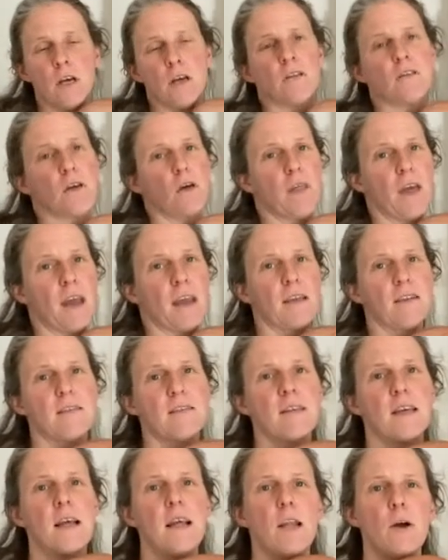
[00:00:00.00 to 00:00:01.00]
so they can
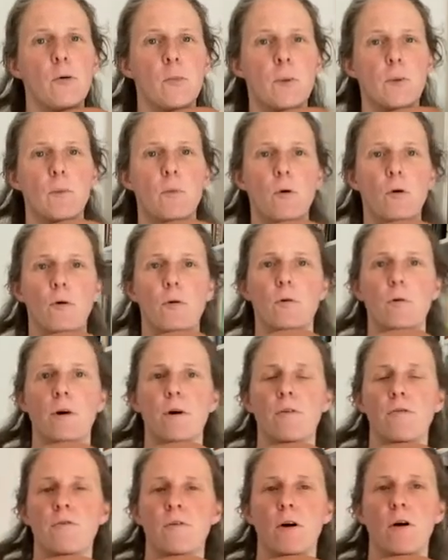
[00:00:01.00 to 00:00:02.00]
see a little bit more
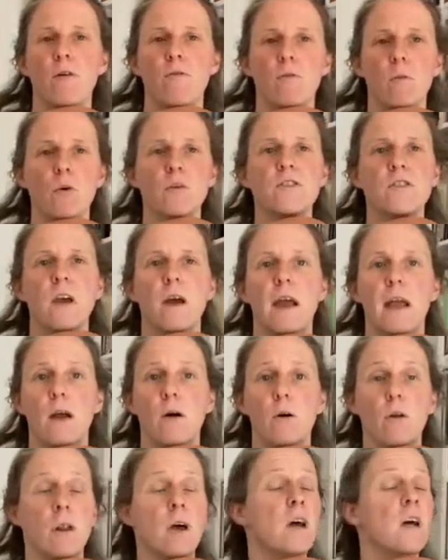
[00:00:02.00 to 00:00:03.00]
of, of what's going
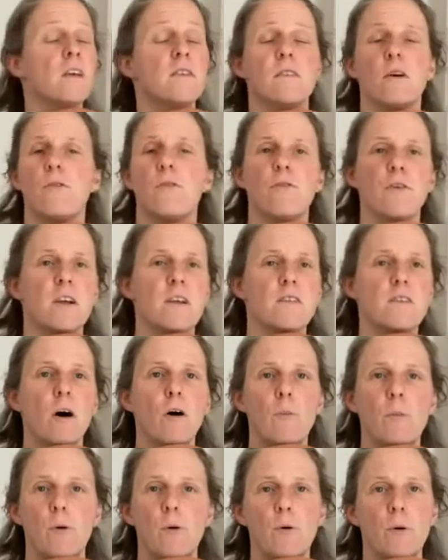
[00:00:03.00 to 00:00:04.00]
on. So for
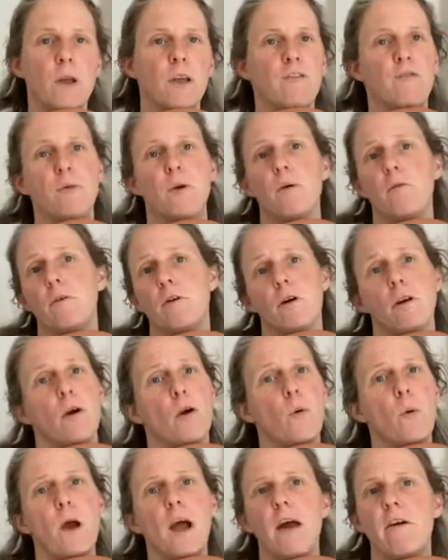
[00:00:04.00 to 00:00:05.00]
example, if we were at an
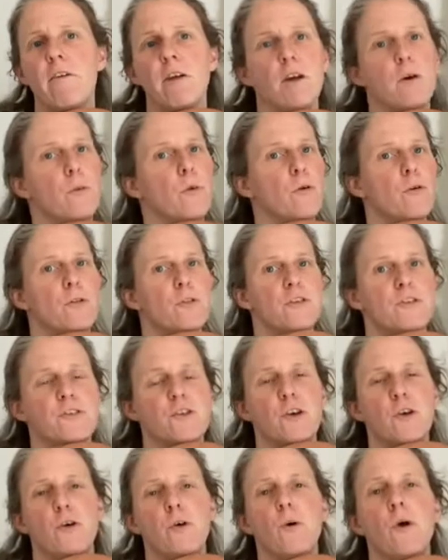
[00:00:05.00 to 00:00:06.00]
aquarium or at the
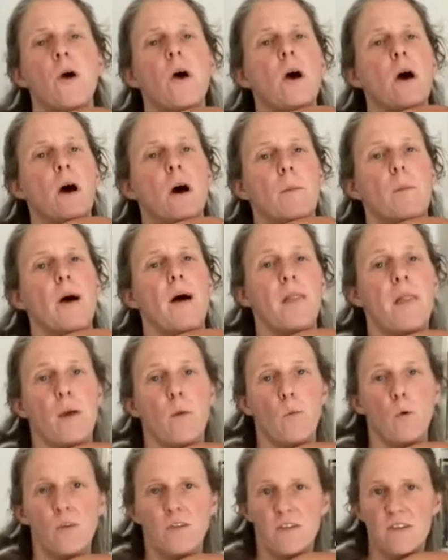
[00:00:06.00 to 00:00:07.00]
zoo um, and they
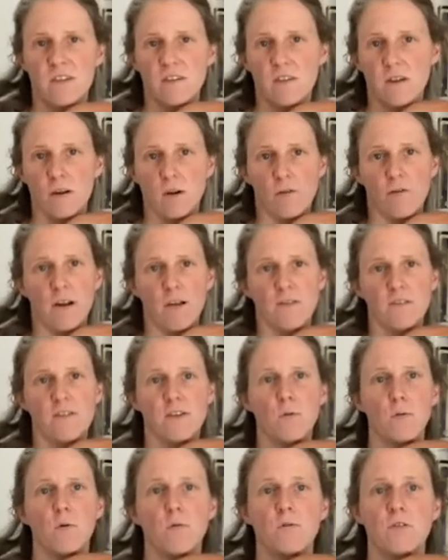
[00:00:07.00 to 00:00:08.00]
wanted to look around and see
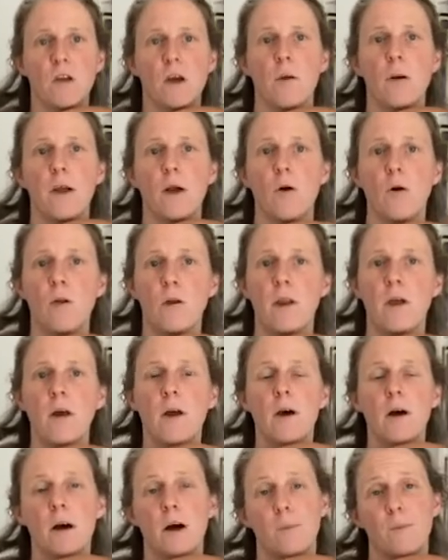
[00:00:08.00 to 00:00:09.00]
what was going on,
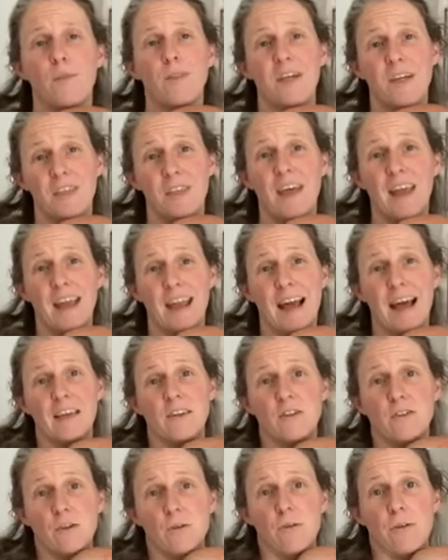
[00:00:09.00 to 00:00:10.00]
um, then they can
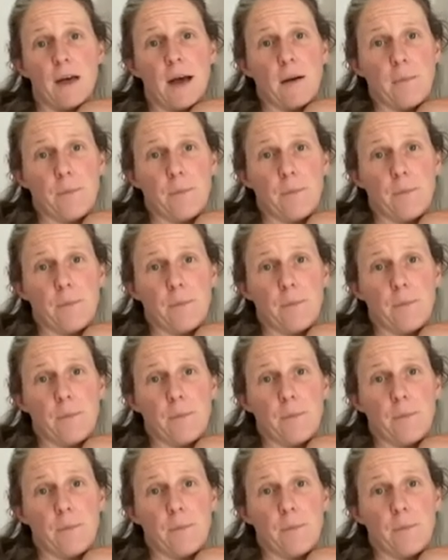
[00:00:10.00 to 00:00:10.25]
do that.